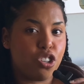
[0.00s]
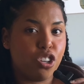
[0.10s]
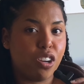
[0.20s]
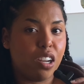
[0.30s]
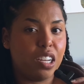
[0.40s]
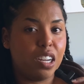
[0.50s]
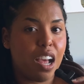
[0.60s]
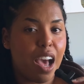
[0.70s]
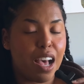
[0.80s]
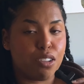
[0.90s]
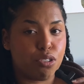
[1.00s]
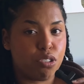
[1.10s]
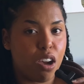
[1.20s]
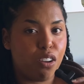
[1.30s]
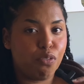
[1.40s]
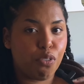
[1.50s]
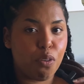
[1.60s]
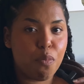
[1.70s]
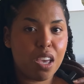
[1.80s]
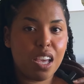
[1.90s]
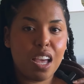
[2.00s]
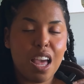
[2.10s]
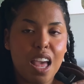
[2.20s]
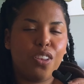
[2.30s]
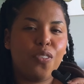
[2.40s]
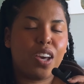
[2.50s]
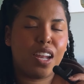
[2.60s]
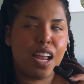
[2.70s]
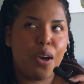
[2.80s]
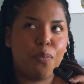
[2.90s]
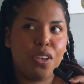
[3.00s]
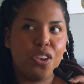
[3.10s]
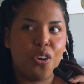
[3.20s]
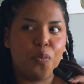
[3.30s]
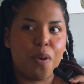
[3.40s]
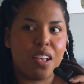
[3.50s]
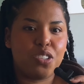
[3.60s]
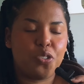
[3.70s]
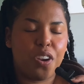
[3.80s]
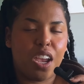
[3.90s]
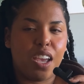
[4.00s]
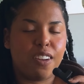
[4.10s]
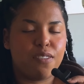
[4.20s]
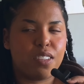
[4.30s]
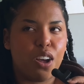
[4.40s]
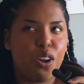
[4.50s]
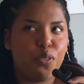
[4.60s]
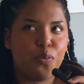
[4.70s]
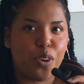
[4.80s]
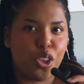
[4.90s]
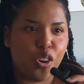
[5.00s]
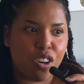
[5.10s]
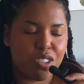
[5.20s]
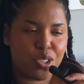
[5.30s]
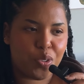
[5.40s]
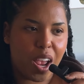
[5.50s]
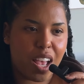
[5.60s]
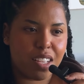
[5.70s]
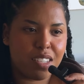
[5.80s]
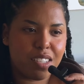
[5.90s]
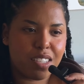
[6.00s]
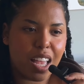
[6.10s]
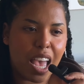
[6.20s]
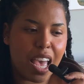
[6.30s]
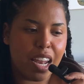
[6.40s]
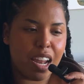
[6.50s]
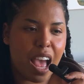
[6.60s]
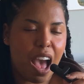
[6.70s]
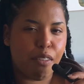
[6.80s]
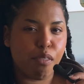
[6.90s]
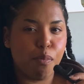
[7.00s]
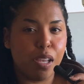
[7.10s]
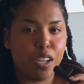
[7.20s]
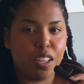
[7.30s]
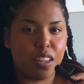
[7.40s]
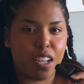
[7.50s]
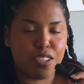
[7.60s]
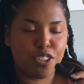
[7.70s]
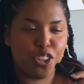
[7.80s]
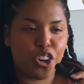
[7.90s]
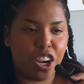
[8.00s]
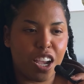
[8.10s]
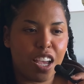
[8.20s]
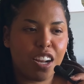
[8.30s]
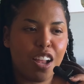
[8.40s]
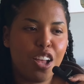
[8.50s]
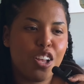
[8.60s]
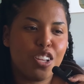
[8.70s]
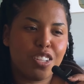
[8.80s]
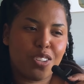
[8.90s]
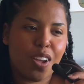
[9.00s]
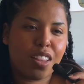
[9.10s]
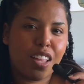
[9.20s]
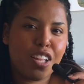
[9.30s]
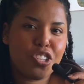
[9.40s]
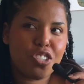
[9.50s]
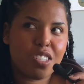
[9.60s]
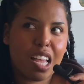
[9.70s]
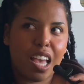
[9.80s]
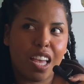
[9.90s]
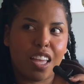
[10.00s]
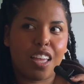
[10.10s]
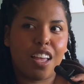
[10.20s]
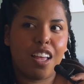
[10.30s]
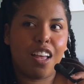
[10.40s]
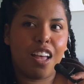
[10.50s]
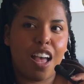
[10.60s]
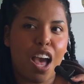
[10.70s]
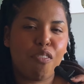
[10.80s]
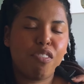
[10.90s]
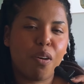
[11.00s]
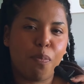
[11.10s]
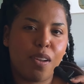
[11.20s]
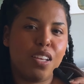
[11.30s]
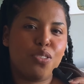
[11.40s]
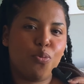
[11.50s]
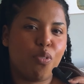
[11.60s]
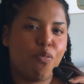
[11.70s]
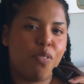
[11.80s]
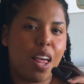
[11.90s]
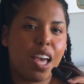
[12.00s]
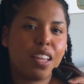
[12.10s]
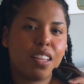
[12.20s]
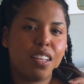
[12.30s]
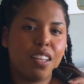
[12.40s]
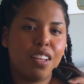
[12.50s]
journaling has done for me. You cannot be your best creative self when you're stressed and have a million things in your head. So I think just like having a place to reflect